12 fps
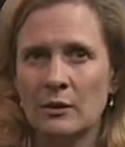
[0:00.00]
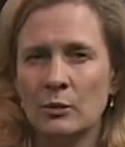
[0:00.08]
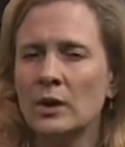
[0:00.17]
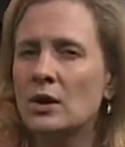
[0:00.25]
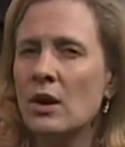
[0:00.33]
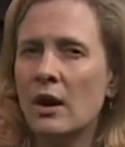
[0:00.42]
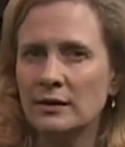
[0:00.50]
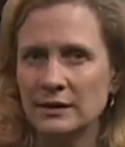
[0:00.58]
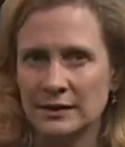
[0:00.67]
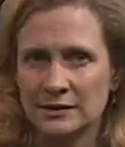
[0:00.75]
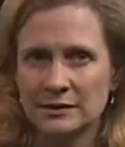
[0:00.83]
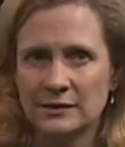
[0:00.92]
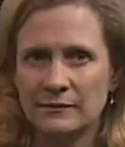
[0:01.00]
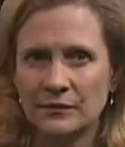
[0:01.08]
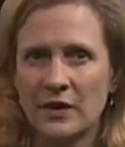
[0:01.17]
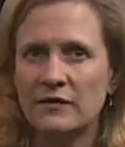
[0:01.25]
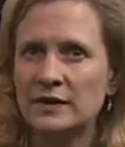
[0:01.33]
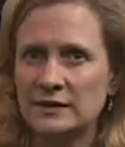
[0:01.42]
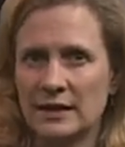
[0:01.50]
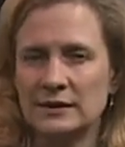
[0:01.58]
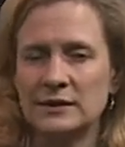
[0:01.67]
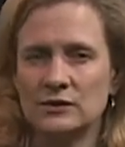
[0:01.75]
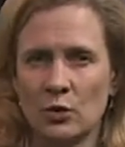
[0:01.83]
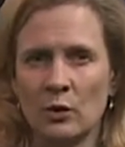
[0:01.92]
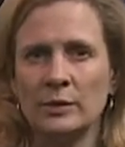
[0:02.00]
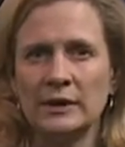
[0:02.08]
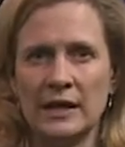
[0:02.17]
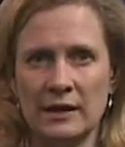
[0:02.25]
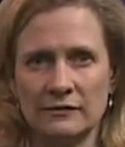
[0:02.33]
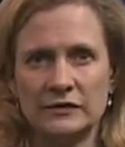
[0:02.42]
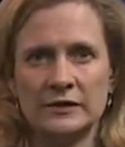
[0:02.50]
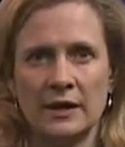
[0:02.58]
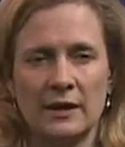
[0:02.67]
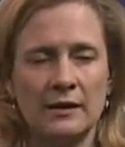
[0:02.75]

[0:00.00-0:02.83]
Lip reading: regardless of his ideas or beliefs.